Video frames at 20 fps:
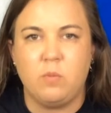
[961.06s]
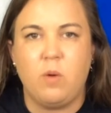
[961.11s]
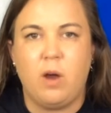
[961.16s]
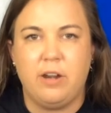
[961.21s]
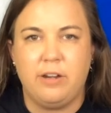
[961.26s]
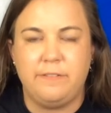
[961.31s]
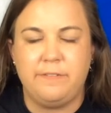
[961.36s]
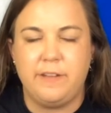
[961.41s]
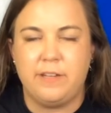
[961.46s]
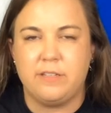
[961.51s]

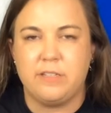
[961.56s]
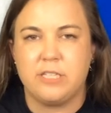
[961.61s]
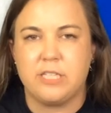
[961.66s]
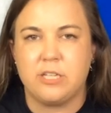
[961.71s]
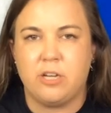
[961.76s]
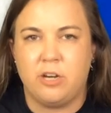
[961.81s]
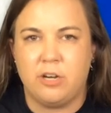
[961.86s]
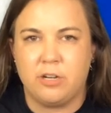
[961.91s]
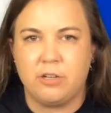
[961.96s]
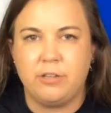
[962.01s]
water fountains
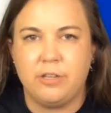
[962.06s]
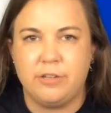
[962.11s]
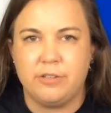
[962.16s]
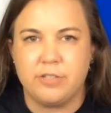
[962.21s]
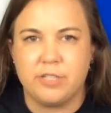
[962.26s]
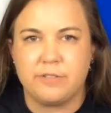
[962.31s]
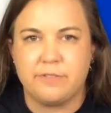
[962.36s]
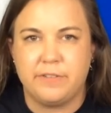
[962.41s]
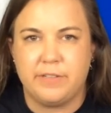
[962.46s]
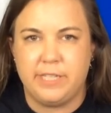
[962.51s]
are
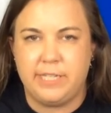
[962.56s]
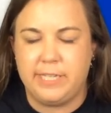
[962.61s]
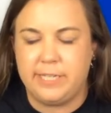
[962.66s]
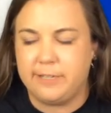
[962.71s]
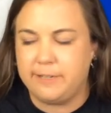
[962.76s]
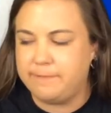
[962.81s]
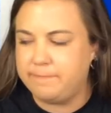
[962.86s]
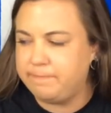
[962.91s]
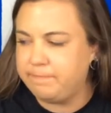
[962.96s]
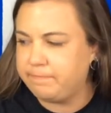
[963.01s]
closed for the
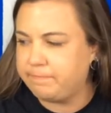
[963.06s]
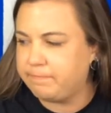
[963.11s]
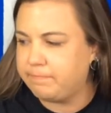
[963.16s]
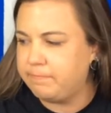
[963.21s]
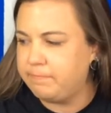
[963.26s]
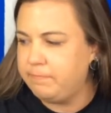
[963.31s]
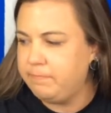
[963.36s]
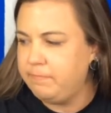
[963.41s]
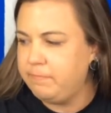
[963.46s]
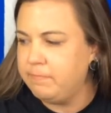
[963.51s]
year.
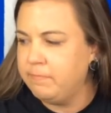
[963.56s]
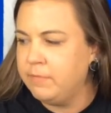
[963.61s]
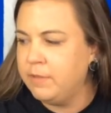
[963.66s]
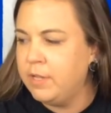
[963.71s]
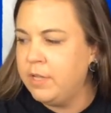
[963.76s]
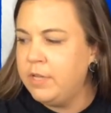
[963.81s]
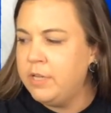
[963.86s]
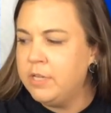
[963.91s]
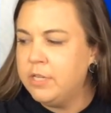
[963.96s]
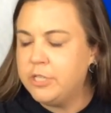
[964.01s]

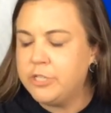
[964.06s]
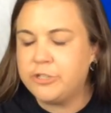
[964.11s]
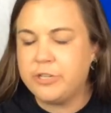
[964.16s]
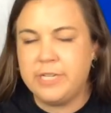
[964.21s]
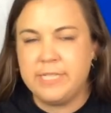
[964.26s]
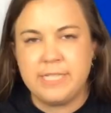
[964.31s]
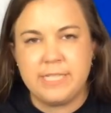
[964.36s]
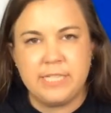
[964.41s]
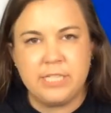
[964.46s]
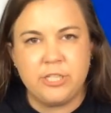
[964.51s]

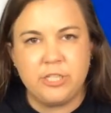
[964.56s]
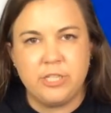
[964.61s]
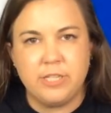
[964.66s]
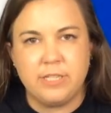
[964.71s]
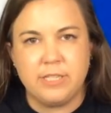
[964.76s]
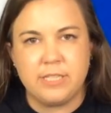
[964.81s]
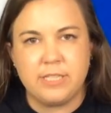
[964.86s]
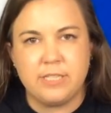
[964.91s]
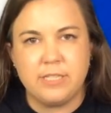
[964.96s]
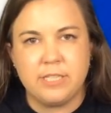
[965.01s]

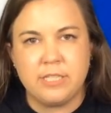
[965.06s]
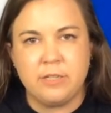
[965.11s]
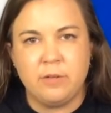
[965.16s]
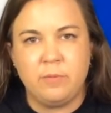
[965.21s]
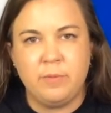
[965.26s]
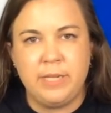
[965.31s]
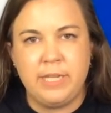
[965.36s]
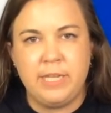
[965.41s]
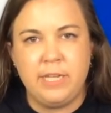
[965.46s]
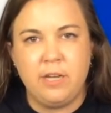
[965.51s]
Transitions. So
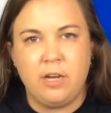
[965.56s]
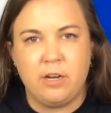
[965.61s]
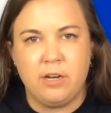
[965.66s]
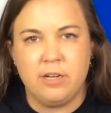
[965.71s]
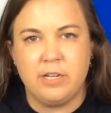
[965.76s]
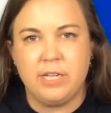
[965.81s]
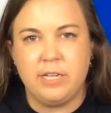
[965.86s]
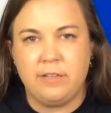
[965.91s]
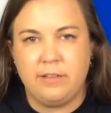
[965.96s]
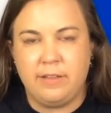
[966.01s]
we
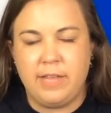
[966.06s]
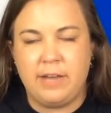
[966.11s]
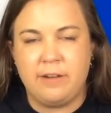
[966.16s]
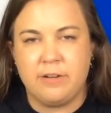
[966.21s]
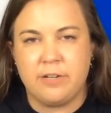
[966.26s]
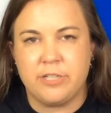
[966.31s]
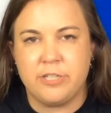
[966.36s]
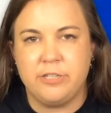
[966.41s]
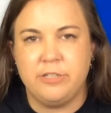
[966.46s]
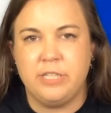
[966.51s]
are going to allow
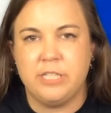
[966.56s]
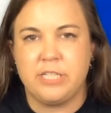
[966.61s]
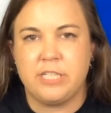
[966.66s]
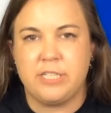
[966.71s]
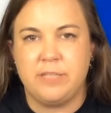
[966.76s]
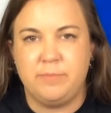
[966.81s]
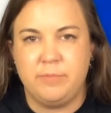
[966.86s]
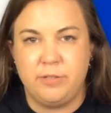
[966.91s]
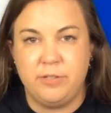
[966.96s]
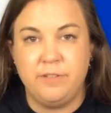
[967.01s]
our students
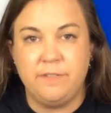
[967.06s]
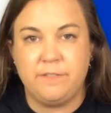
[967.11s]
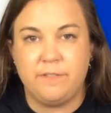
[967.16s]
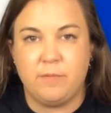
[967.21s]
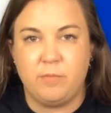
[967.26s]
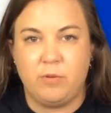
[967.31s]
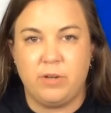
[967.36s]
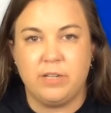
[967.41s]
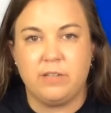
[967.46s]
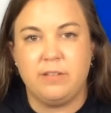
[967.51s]
to move
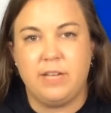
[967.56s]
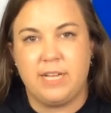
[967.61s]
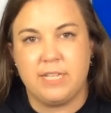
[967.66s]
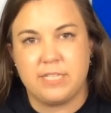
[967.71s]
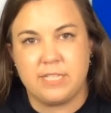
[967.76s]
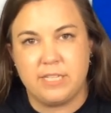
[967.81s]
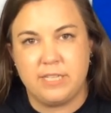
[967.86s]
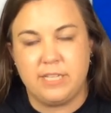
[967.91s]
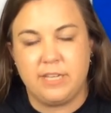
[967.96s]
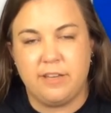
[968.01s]
from one
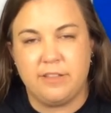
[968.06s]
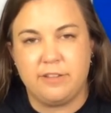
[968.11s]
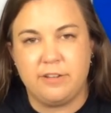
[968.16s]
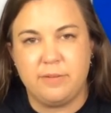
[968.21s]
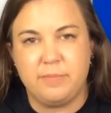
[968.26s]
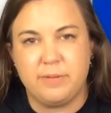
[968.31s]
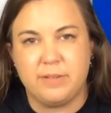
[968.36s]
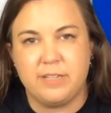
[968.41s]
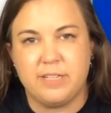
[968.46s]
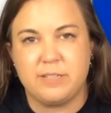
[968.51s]
class to the
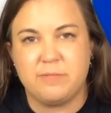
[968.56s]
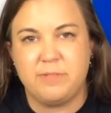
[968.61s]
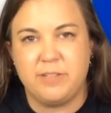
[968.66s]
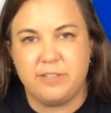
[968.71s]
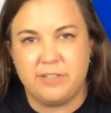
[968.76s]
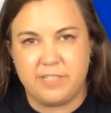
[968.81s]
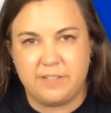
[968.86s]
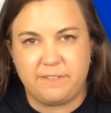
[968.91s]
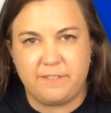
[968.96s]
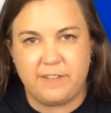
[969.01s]
other because we
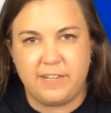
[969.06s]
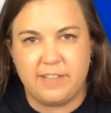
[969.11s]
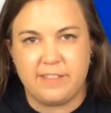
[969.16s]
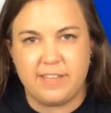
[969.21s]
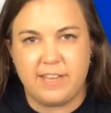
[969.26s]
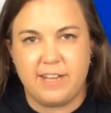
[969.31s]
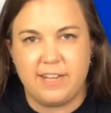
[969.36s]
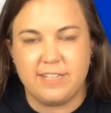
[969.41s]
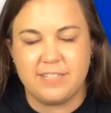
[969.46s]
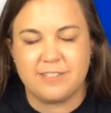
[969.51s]
are different at
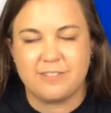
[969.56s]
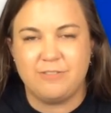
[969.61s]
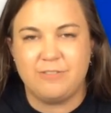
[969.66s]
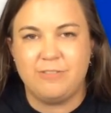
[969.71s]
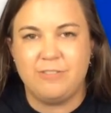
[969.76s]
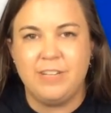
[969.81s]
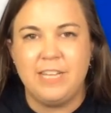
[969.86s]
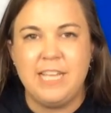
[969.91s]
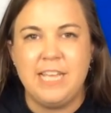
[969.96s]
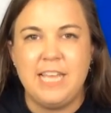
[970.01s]
the high
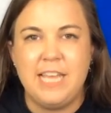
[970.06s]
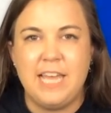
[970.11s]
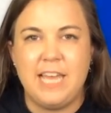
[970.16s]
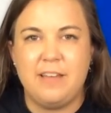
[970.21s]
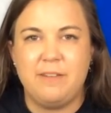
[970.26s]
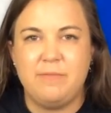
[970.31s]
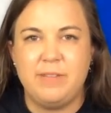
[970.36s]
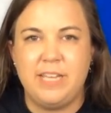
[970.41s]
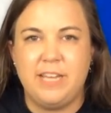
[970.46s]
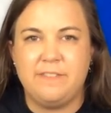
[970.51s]
school
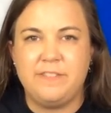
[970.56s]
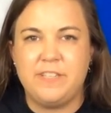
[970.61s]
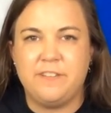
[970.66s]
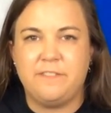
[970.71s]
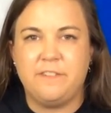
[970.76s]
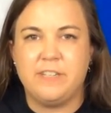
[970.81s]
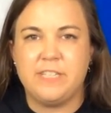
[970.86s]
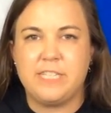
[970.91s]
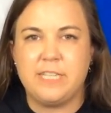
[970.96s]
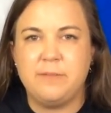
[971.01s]
and we have
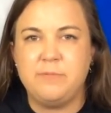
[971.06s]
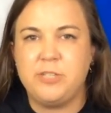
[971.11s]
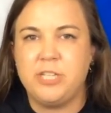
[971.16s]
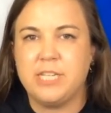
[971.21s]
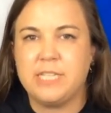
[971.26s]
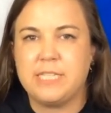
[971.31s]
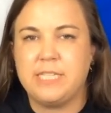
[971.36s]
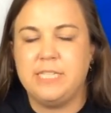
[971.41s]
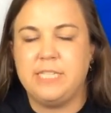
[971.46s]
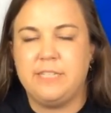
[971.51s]
different
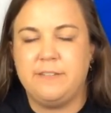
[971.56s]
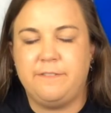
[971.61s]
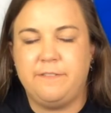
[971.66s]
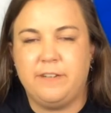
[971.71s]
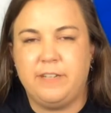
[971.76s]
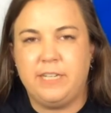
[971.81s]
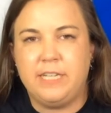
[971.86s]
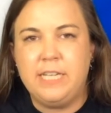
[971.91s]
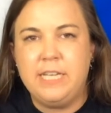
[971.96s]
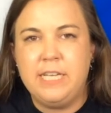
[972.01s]
subjects and
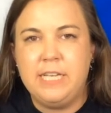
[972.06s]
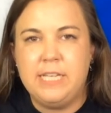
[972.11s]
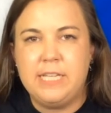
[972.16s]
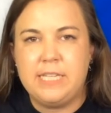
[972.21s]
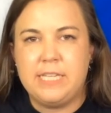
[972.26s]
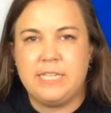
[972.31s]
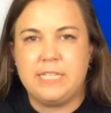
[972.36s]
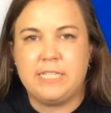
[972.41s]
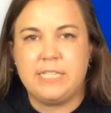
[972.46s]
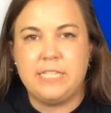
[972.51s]
different
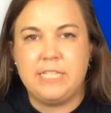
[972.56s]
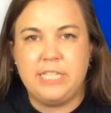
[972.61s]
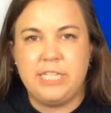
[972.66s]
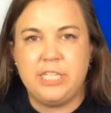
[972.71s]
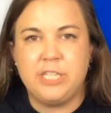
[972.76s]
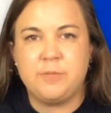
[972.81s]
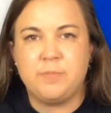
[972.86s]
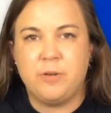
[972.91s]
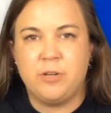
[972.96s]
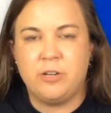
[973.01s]
things to
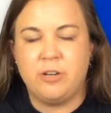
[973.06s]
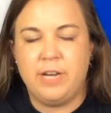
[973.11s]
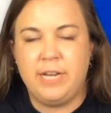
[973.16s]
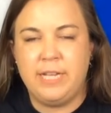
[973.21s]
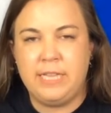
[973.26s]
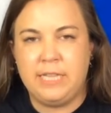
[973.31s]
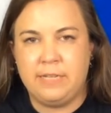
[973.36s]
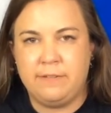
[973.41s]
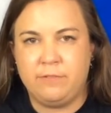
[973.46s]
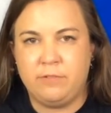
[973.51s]
teach per
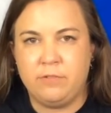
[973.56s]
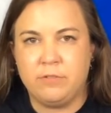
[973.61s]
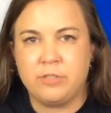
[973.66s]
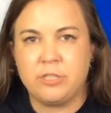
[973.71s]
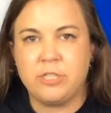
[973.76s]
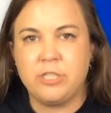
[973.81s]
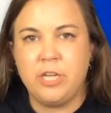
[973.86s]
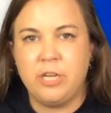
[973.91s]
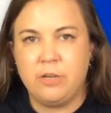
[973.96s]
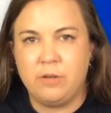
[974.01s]
grade level.
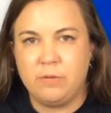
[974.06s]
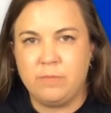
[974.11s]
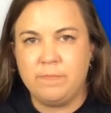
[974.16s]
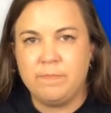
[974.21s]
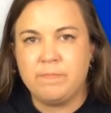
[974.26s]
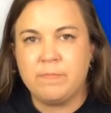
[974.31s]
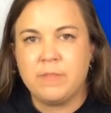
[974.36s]
So